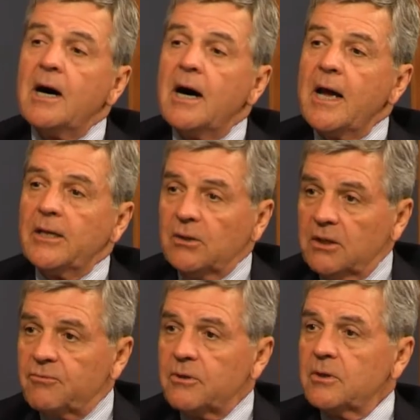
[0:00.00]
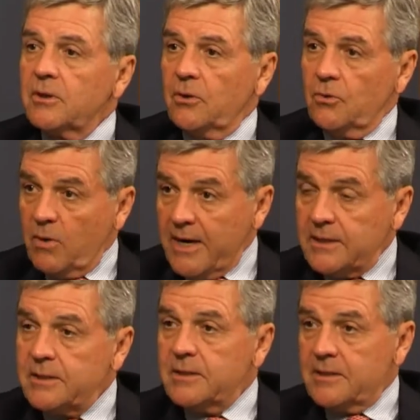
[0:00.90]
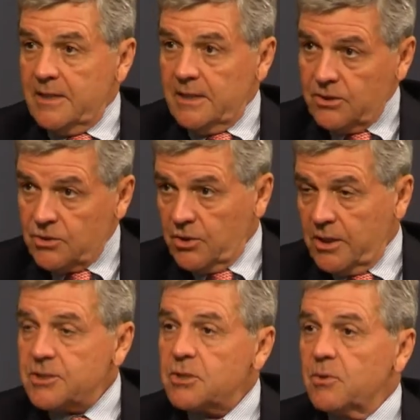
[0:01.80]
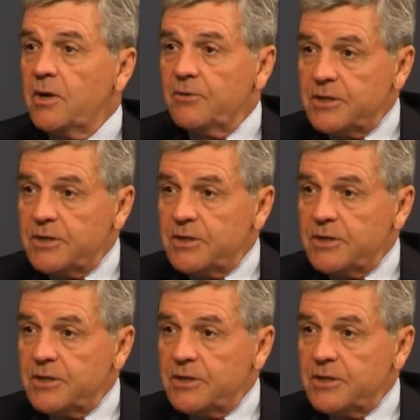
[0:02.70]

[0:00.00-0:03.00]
and deliver the right thing to the customer every